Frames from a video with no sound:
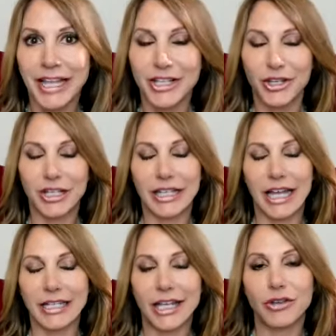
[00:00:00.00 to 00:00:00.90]
You can,
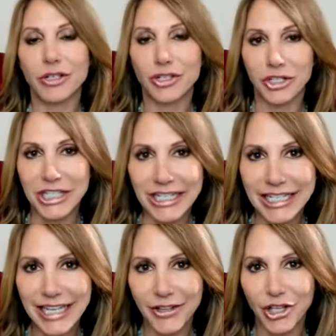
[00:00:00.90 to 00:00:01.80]
that's how you can start to
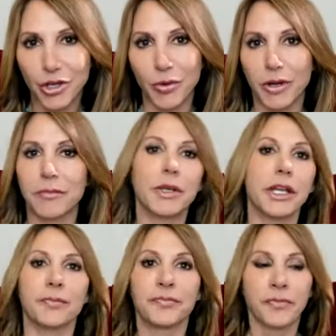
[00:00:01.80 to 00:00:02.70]
indicate that you want to
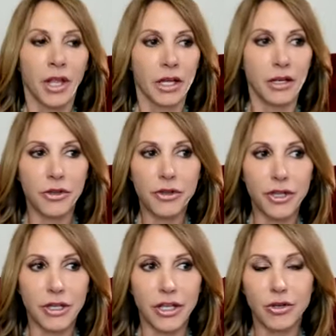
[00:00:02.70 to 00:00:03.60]
meet. Another
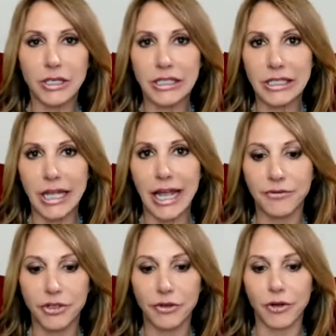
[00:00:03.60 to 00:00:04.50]
thing you can say
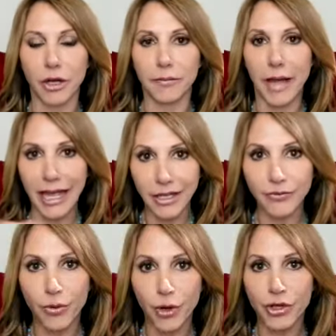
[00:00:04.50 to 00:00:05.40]
after you've gone back and
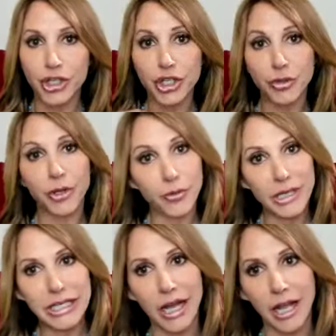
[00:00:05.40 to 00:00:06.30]
forth two or three
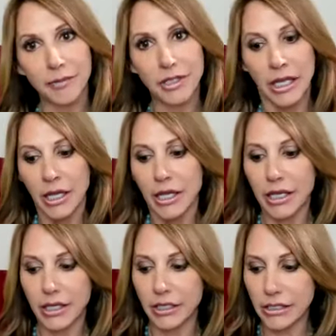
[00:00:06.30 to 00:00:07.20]
times
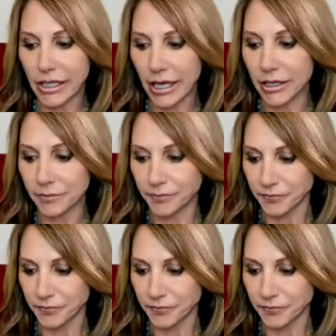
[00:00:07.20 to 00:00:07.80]
is, um,